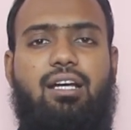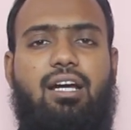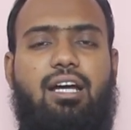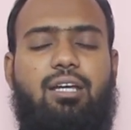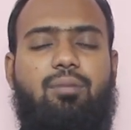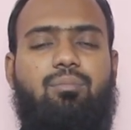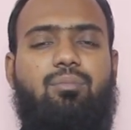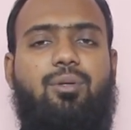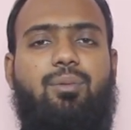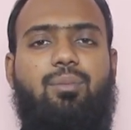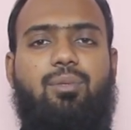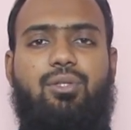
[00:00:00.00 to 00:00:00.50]
I
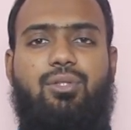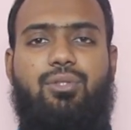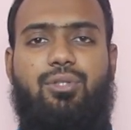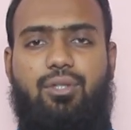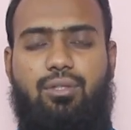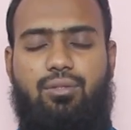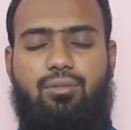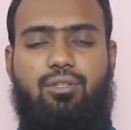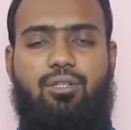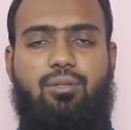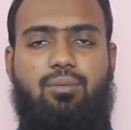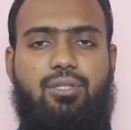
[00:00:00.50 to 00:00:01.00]
am Mohammed
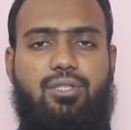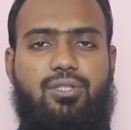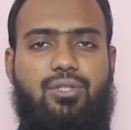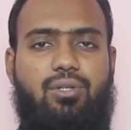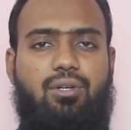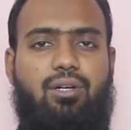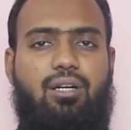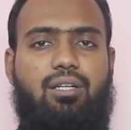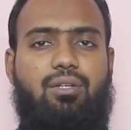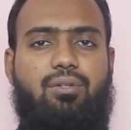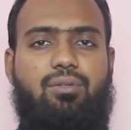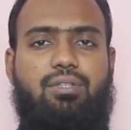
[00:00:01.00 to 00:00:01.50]
Shohan Rahman
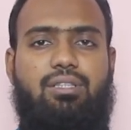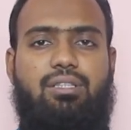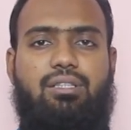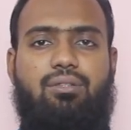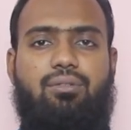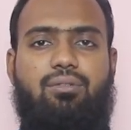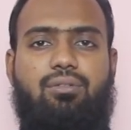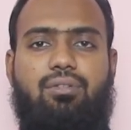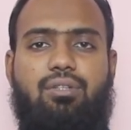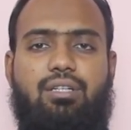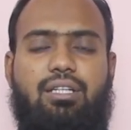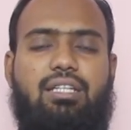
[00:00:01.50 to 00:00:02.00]
Shohag with
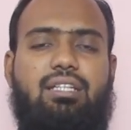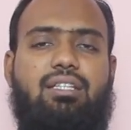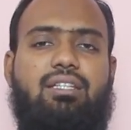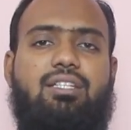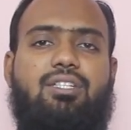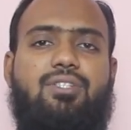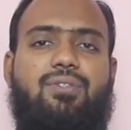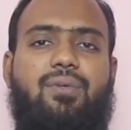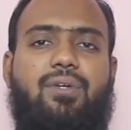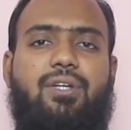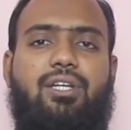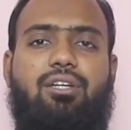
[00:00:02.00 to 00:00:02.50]
you in
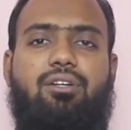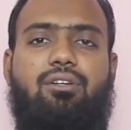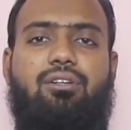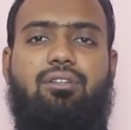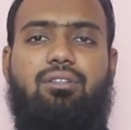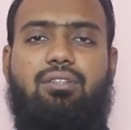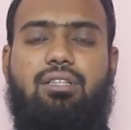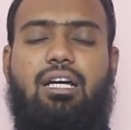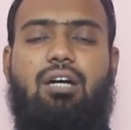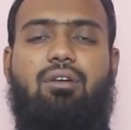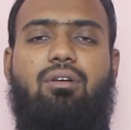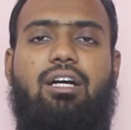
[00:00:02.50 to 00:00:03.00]
this
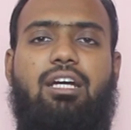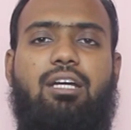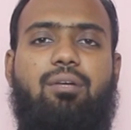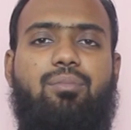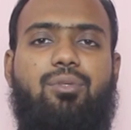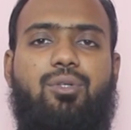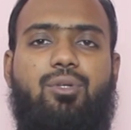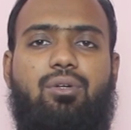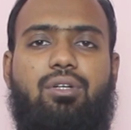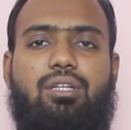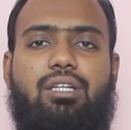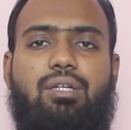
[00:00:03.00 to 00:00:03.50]
video. Now I am
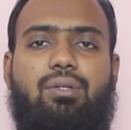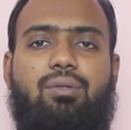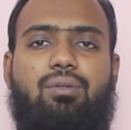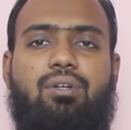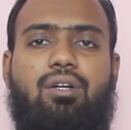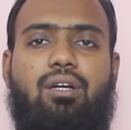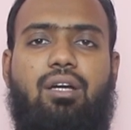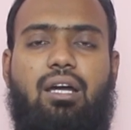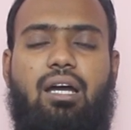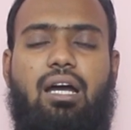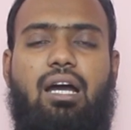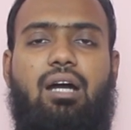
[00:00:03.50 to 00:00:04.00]
showing you
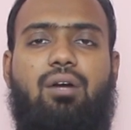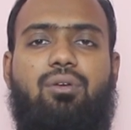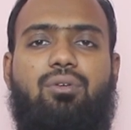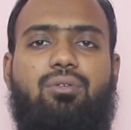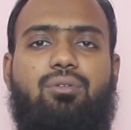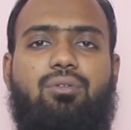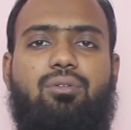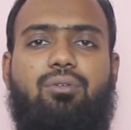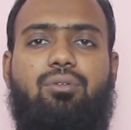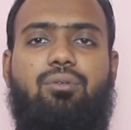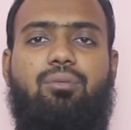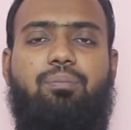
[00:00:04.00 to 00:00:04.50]
how
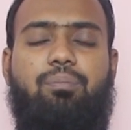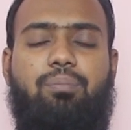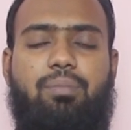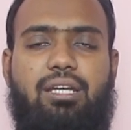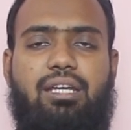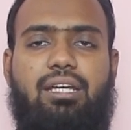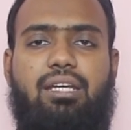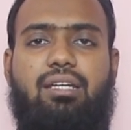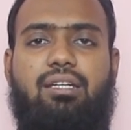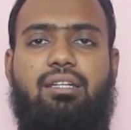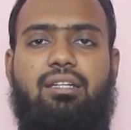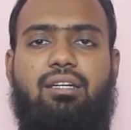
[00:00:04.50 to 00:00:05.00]
to
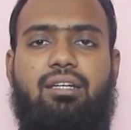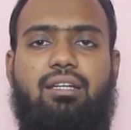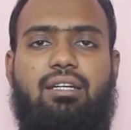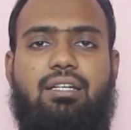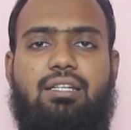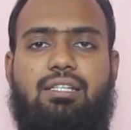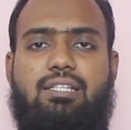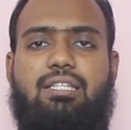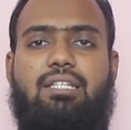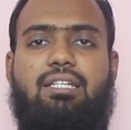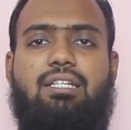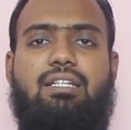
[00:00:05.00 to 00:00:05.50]
make
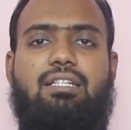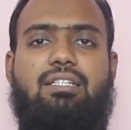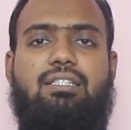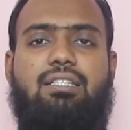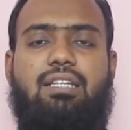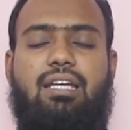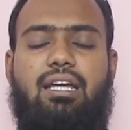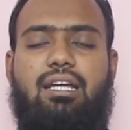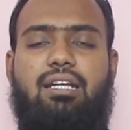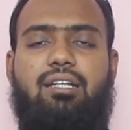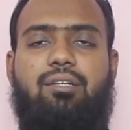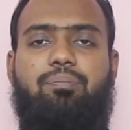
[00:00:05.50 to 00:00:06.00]
series
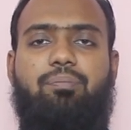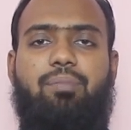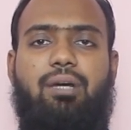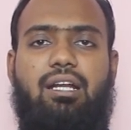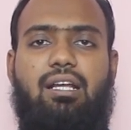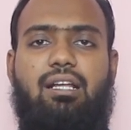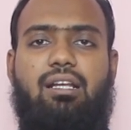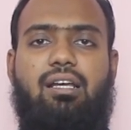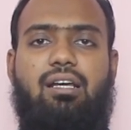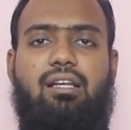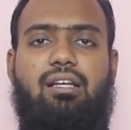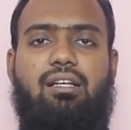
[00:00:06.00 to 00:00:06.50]
and
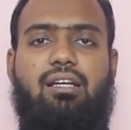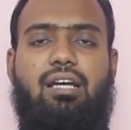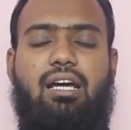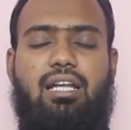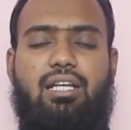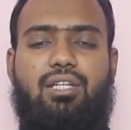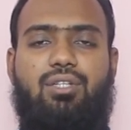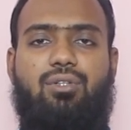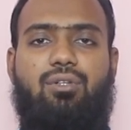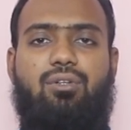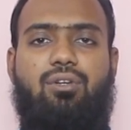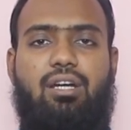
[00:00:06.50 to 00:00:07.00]
parallel
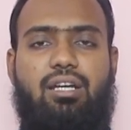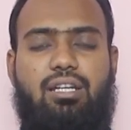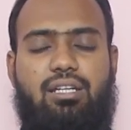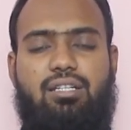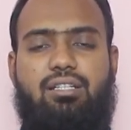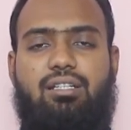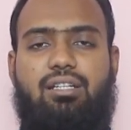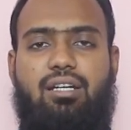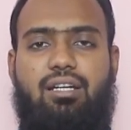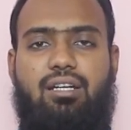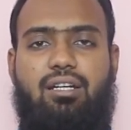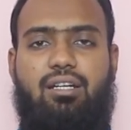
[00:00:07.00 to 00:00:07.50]
connection
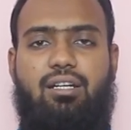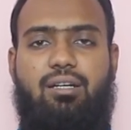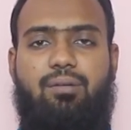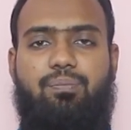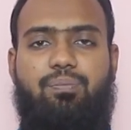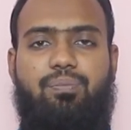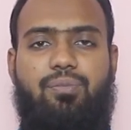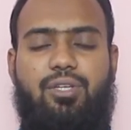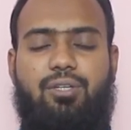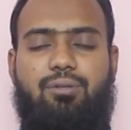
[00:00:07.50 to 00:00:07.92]
wiring diagram.